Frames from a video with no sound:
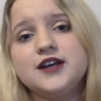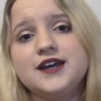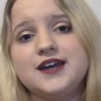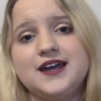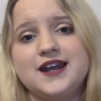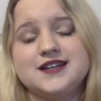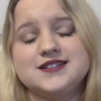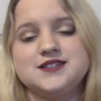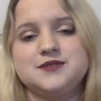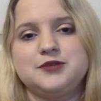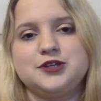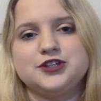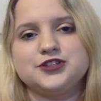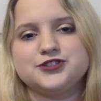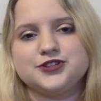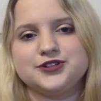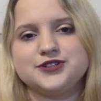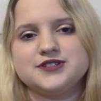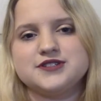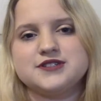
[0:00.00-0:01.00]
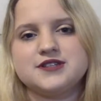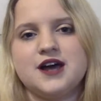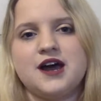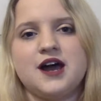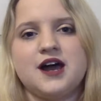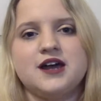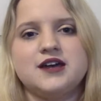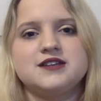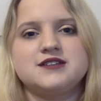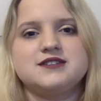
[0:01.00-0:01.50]
it has to be a certain
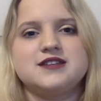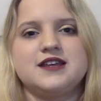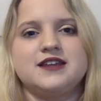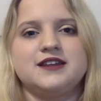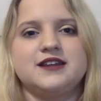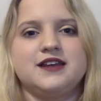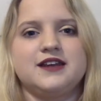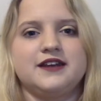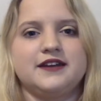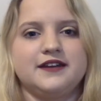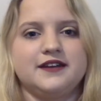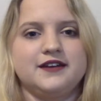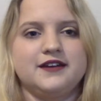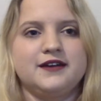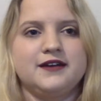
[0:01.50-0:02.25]
size. And then